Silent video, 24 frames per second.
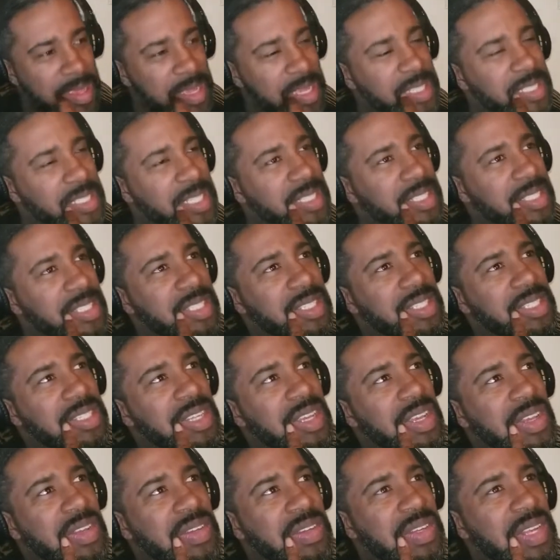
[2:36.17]
Is this a
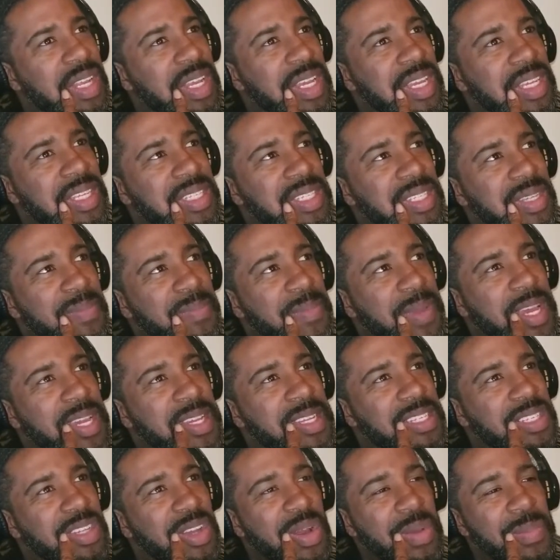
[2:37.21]
song that
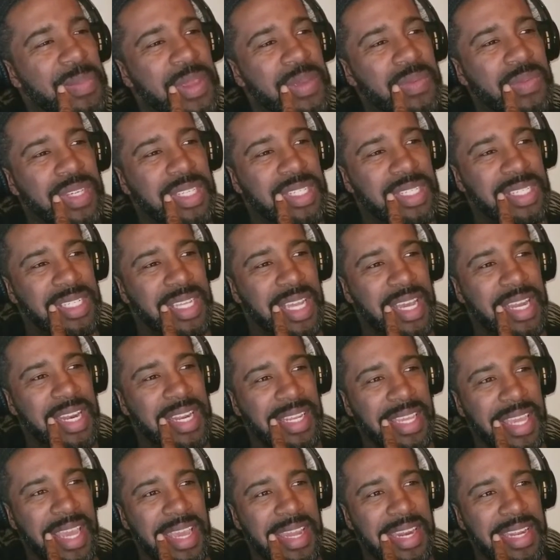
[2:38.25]
somebody told me was
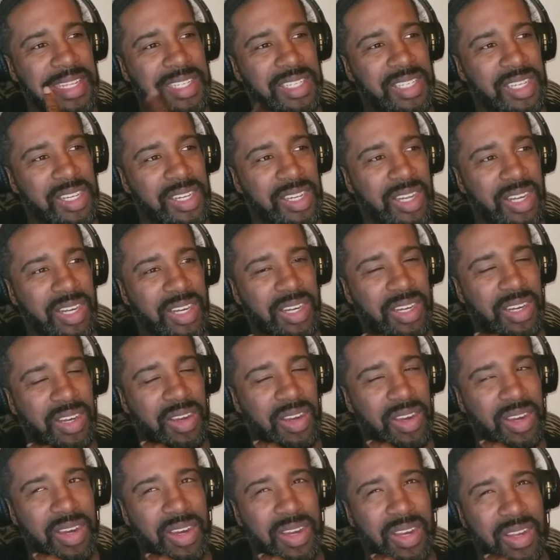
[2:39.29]
dedicated to her
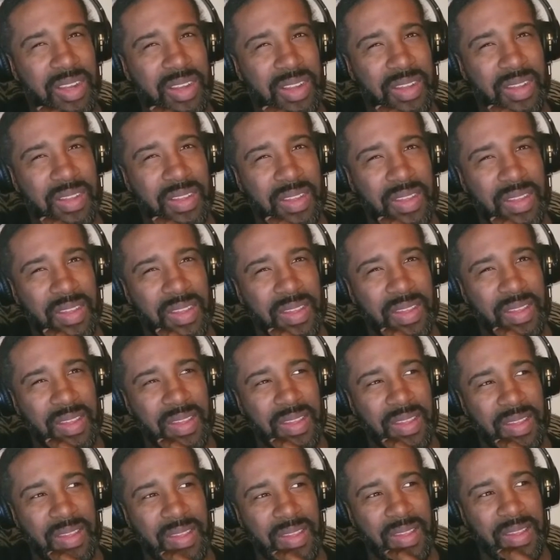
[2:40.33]
girl?
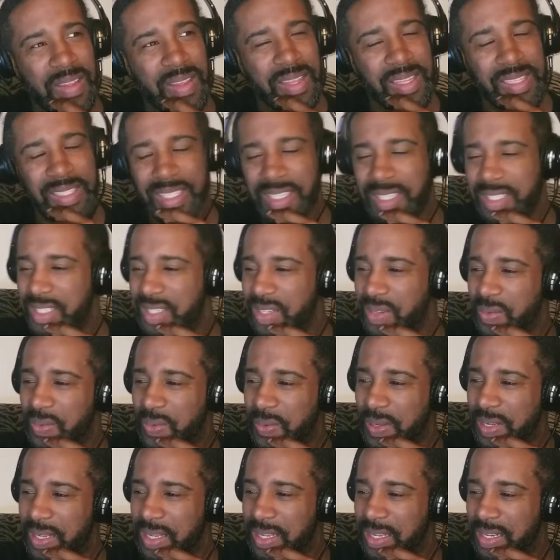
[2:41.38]
Is this the
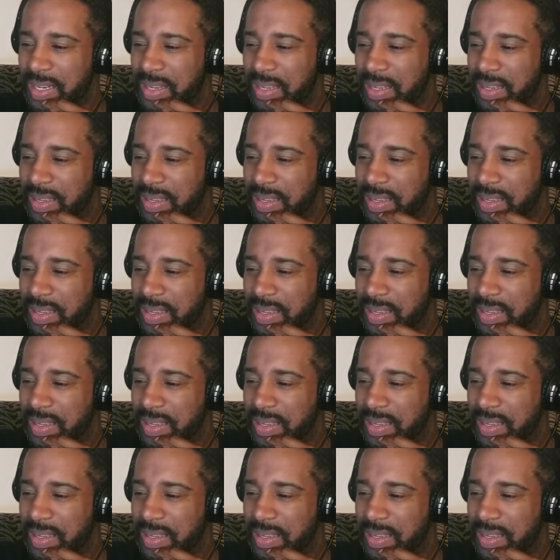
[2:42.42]
one?